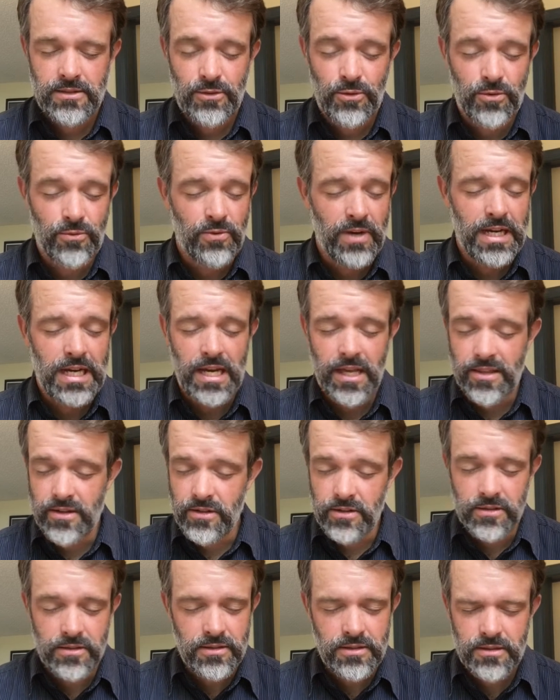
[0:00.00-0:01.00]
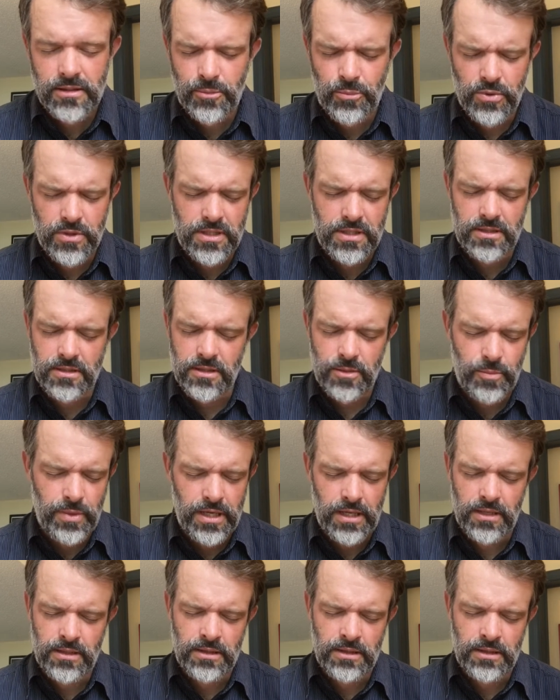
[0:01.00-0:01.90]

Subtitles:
to invite others to participate